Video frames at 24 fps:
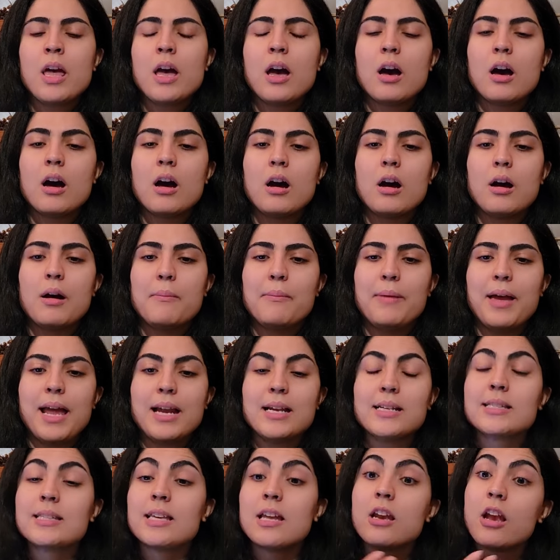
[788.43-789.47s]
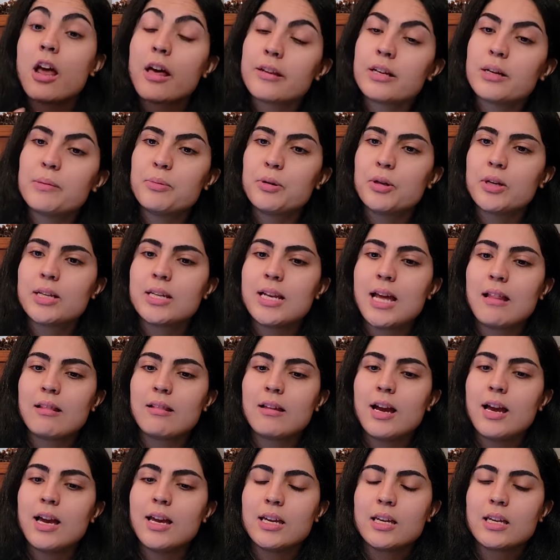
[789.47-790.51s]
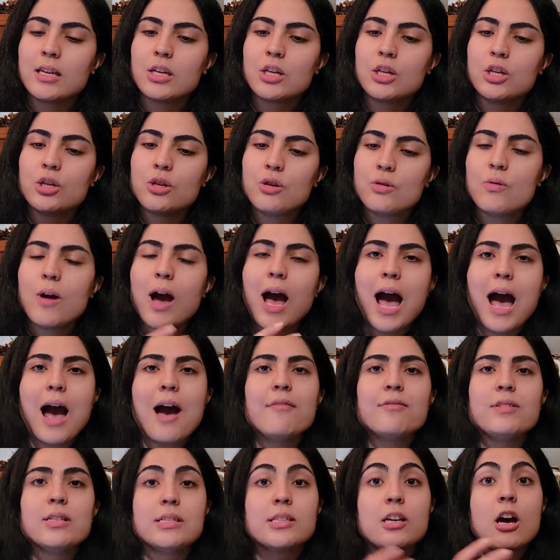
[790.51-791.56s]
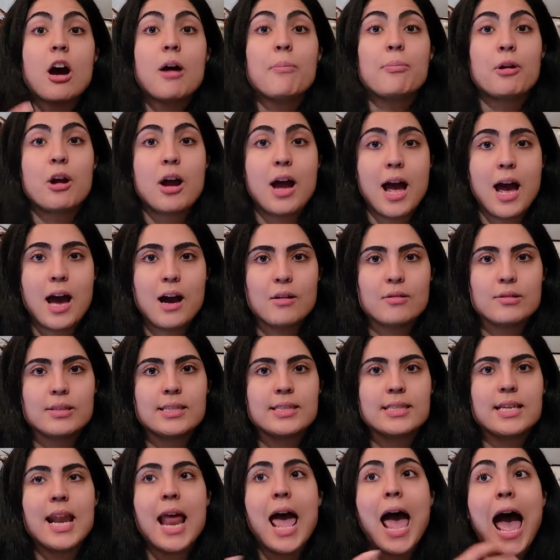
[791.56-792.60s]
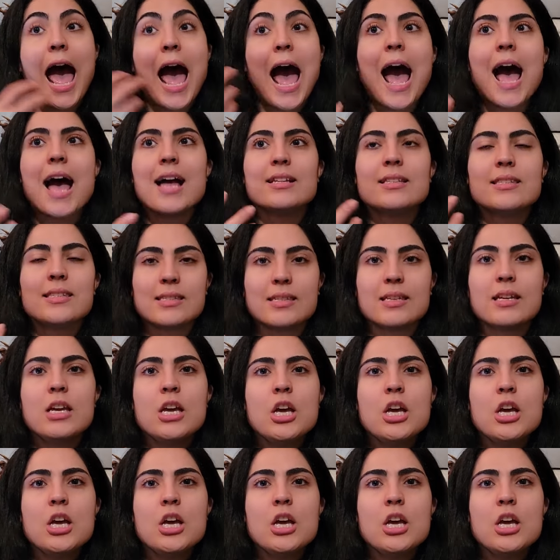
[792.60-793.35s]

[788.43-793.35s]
And it's another book that like you have this opera house that adds